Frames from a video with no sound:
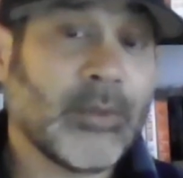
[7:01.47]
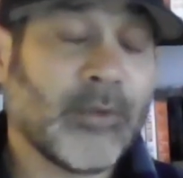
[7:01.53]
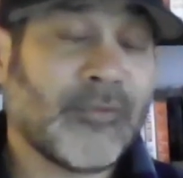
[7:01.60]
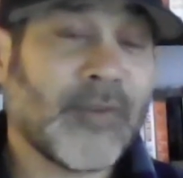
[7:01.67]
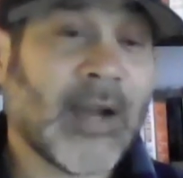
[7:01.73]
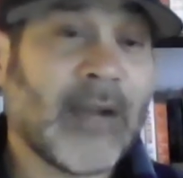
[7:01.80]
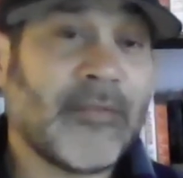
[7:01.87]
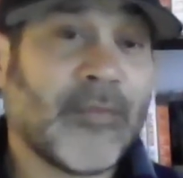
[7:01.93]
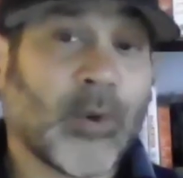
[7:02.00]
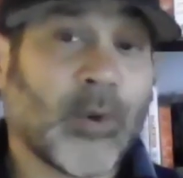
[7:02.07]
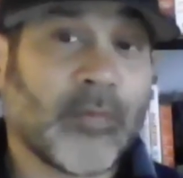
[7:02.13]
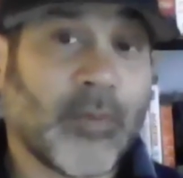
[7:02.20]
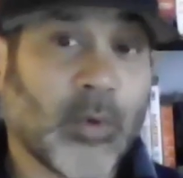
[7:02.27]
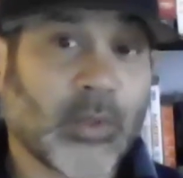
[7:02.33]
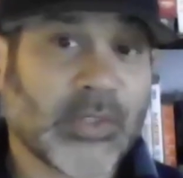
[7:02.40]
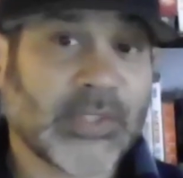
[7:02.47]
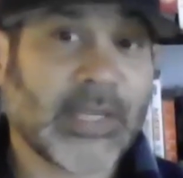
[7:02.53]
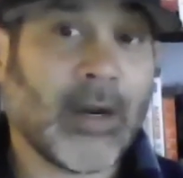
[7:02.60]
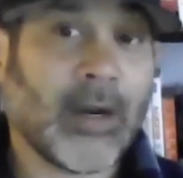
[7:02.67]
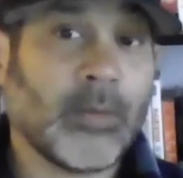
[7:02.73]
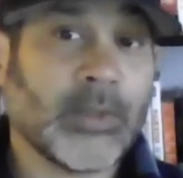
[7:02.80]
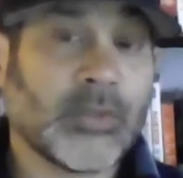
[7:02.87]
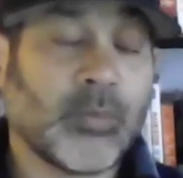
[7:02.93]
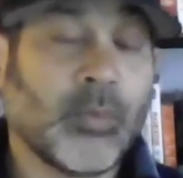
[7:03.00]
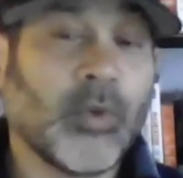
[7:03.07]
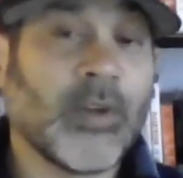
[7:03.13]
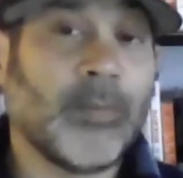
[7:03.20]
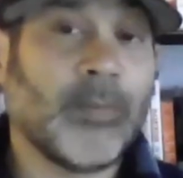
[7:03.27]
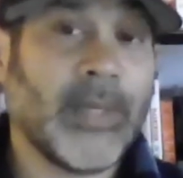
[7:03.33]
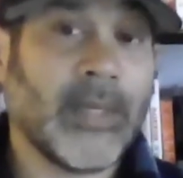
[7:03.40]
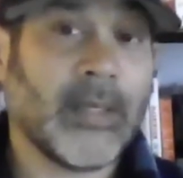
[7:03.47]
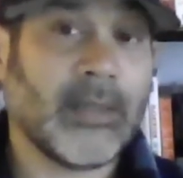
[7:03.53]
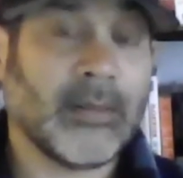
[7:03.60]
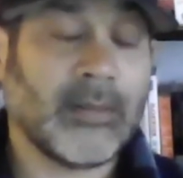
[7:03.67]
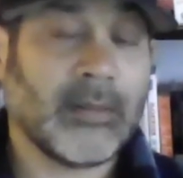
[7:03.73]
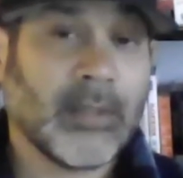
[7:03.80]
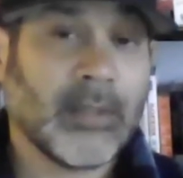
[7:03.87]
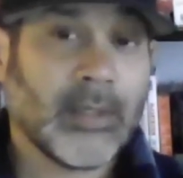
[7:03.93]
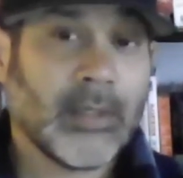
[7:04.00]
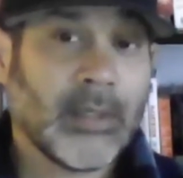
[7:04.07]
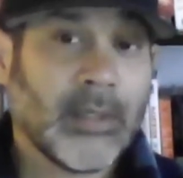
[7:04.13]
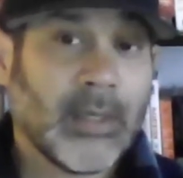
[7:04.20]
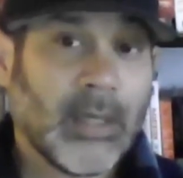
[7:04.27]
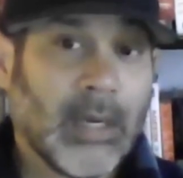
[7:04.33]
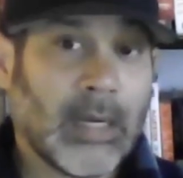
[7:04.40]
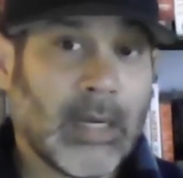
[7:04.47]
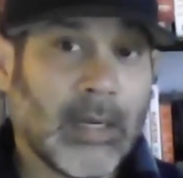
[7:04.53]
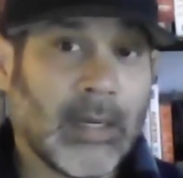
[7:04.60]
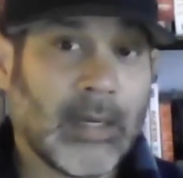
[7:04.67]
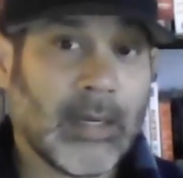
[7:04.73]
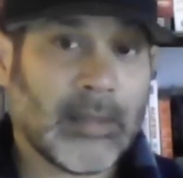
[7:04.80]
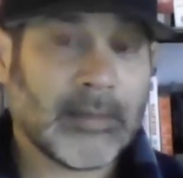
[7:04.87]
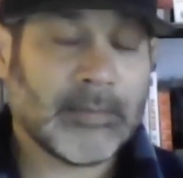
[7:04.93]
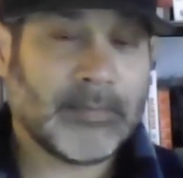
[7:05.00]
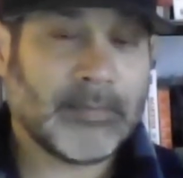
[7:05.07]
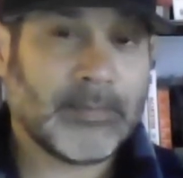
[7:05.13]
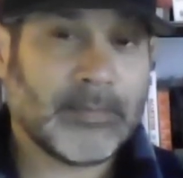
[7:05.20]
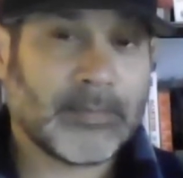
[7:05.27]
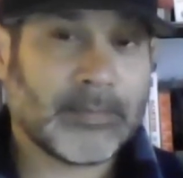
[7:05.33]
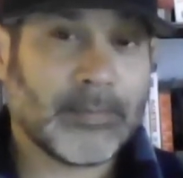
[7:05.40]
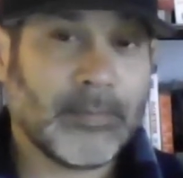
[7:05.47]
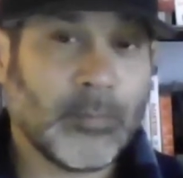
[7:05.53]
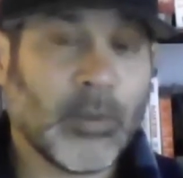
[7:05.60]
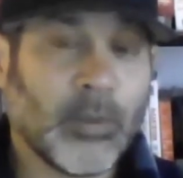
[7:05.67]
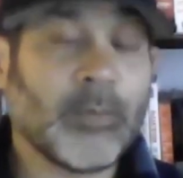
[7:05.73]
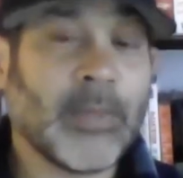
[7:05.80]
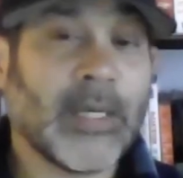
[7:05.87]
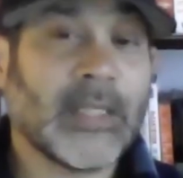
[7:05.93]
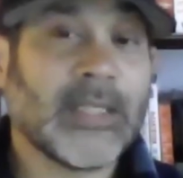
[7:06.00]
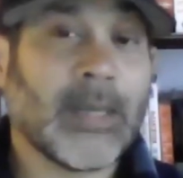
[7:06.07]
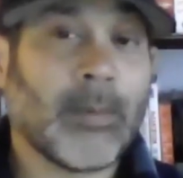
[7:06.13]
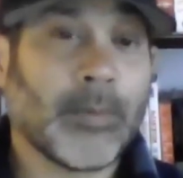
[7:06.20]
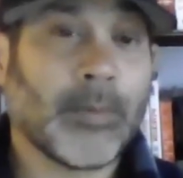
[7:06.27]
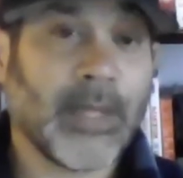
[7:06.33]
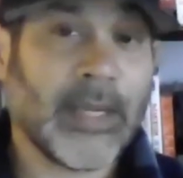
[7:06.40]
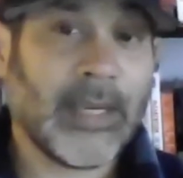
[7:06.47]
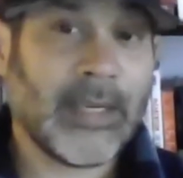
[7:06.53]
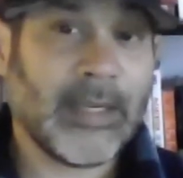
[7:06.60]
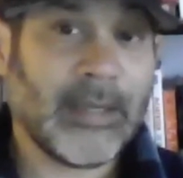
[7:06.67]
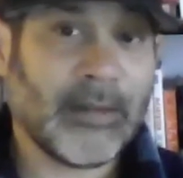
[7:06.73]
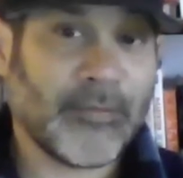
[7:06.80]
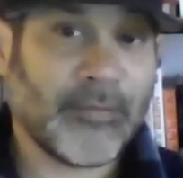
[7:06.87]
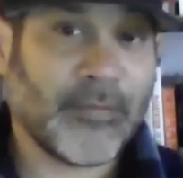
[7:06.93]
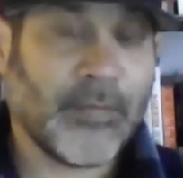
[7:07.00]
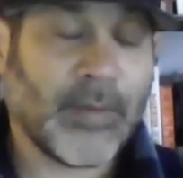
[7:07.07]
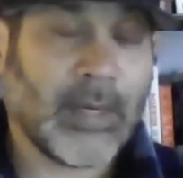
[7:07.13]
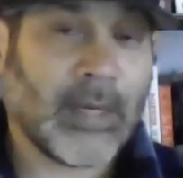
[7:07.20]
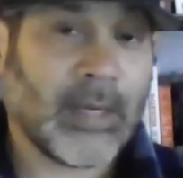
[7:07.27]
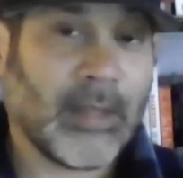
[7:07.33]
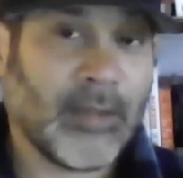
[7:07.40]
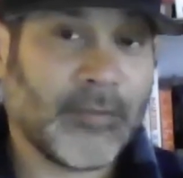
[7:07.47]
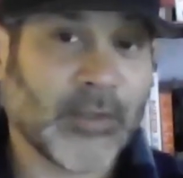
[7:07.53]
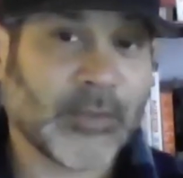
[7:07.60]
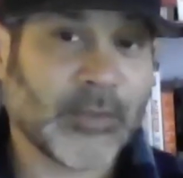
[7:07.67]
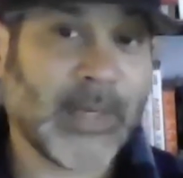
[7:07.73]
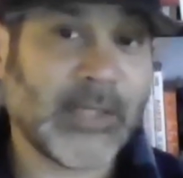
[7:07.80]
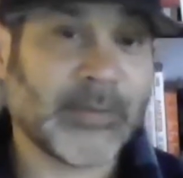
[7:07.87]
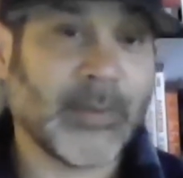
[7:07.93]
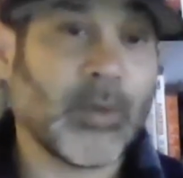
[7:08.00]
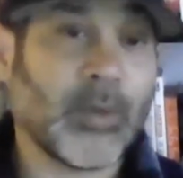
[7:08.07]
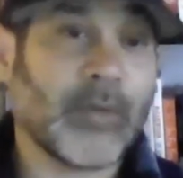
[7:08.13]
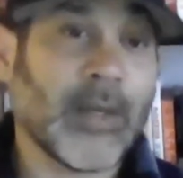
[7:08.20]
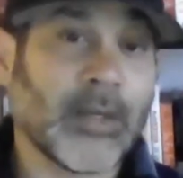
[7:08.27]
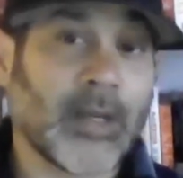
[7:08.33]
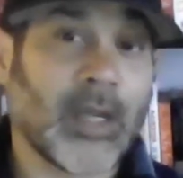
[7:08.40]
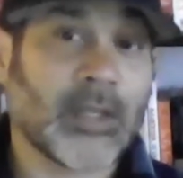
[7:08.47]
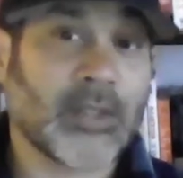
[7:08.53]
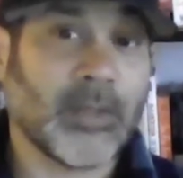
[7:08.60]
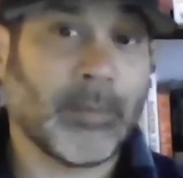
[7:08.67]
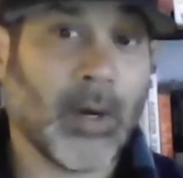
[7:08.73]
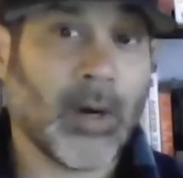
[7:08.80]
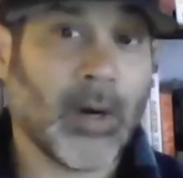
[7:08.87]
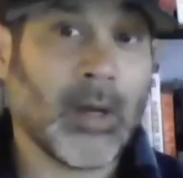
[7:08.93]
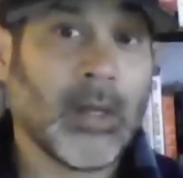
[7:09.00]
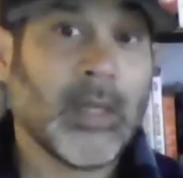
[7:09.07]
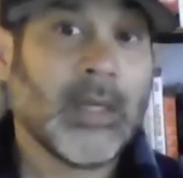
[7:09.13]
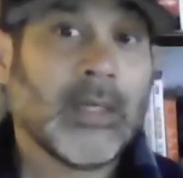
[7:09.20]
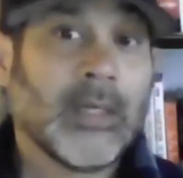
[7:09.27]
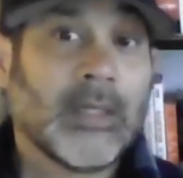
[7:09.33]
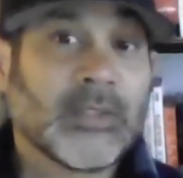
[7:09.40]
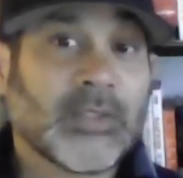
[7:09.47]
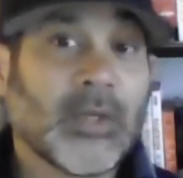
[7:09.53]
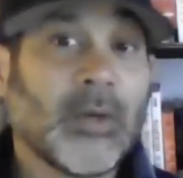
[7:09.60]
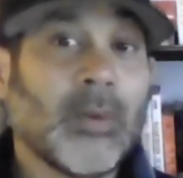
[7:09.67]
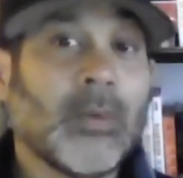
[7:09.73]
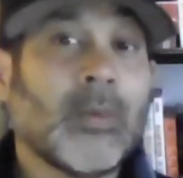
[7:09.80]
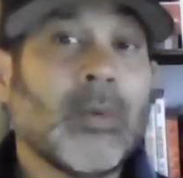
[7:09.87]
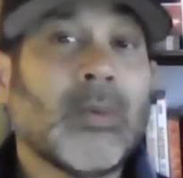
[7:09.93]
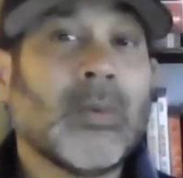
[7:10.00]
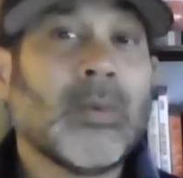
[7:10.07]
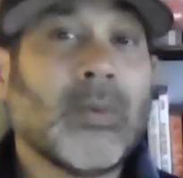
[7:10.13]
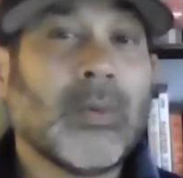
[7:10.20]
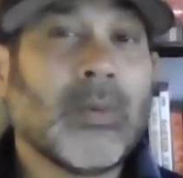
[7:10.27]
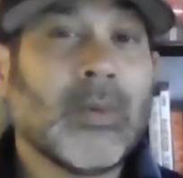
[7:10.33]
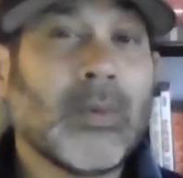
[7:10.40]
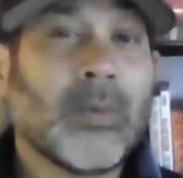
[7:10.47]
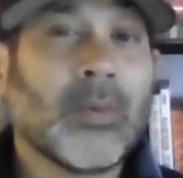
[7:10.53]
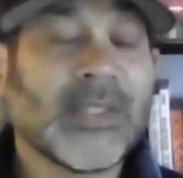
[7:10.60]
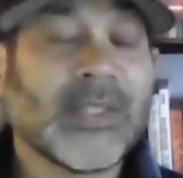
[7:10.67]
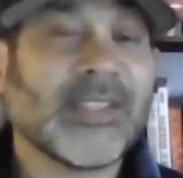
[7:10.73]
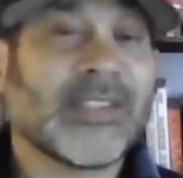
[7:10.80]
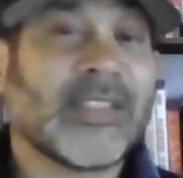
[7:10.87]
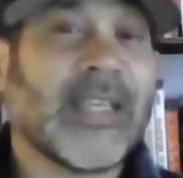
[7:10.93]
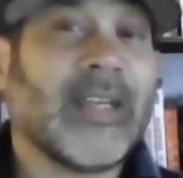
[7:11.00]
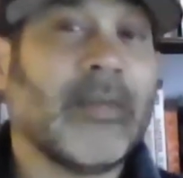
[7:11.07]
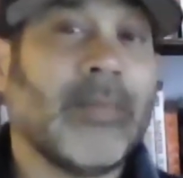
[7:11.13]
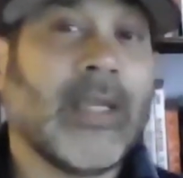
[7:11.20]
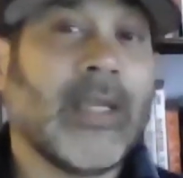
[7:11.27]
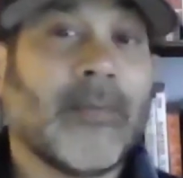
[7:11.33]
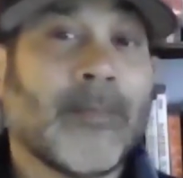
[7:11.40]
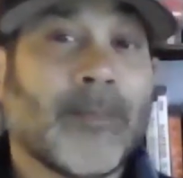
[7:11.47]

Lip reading: a 5-4 force out, which would have been a double play if the first baseman would have held on to the ball. So what does this say to me?